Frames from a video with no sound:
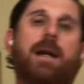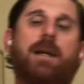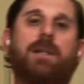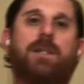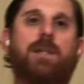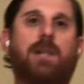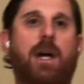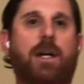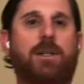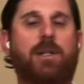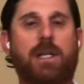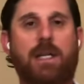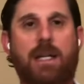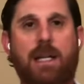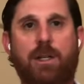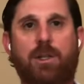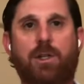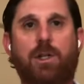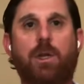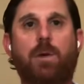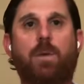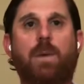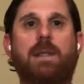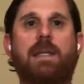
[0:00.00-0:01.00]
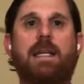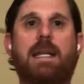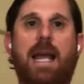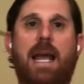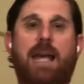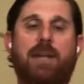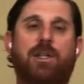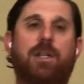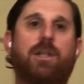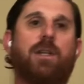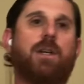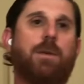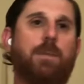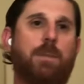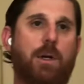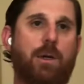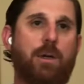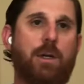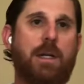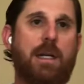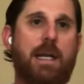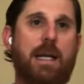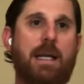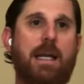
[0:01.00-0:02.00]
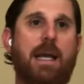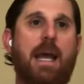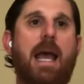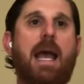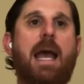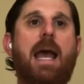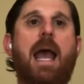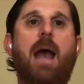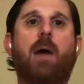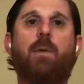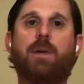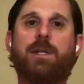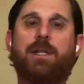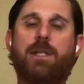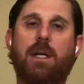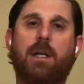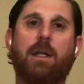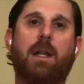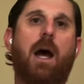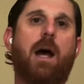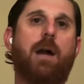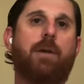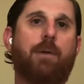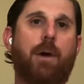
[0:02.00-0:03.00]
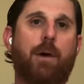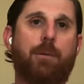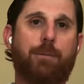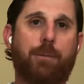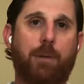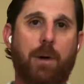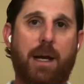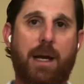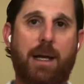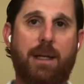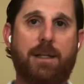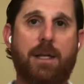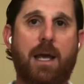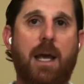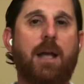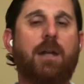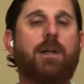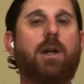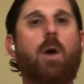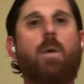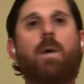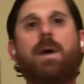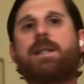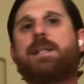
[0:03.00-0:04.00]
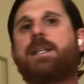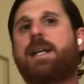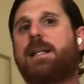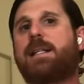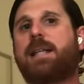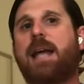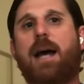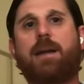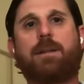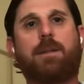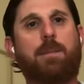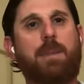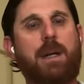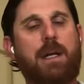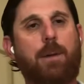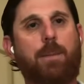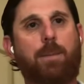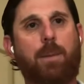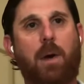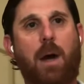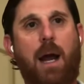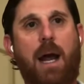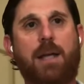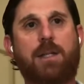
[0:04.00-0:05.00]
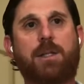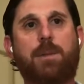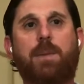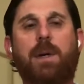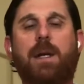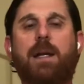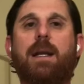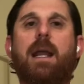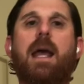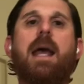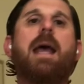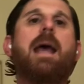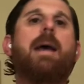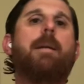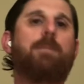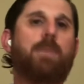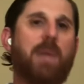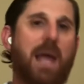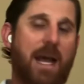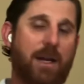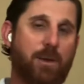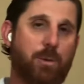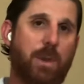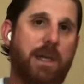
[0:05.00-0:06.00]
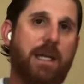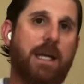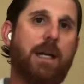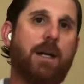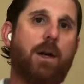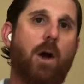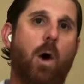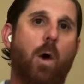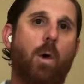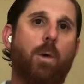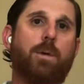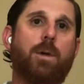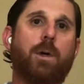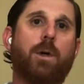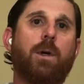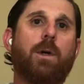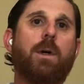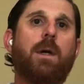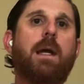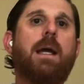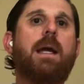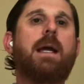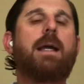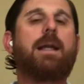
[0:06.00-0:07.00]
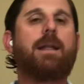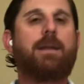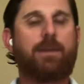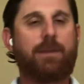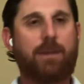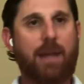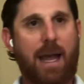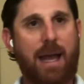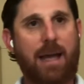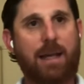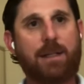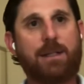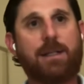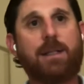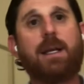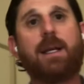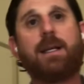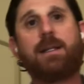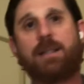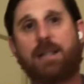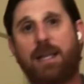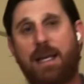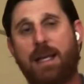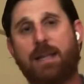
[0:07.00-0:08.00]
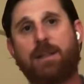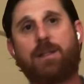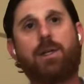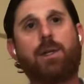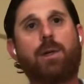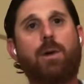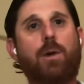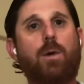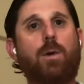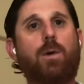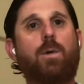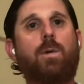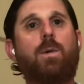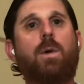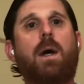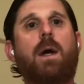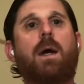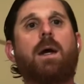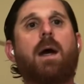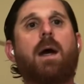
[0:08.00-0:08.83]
is such an issue in the aging community. And we see a lot of our friends. No one sets out to be depressed, but as we get older, things tend to